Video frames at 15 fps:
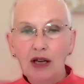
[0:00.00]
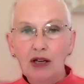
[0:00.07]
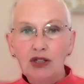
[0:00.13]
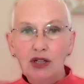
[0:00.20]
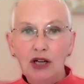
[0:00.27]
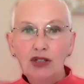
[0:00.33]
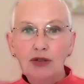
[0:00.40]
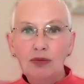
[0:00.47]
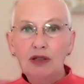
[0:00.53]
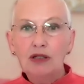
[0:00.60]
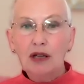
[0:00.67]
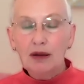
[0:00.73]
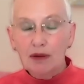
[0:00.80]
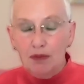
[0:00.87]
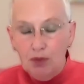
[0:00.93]
Judgment
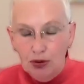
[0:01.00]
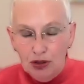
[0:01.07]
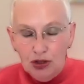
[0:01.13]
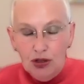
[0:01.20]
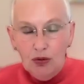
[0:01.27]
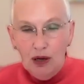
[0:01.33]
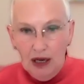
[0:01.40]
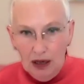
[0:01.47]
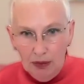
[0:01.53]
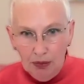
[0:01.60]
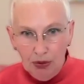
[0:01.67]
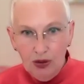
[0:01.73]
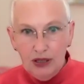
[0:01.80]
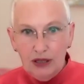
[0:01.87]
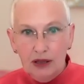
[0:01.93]
puts you in a
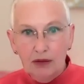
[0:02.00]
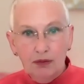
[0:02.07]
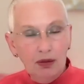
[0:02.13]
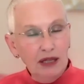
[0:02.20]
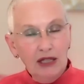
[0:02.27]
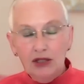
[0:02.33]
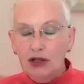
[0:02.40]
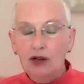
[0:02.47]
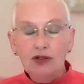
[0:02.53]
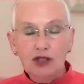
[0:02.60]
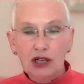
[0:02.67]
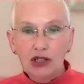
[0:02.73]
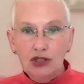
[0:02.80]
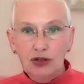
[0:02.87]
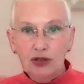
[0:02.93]
prison. Please don't
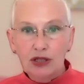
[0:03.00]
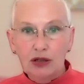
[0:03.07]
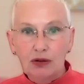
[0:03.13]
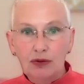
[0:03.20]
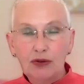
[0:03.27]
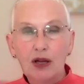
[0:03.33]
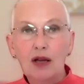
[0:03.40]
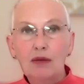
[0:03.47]
judge yourself.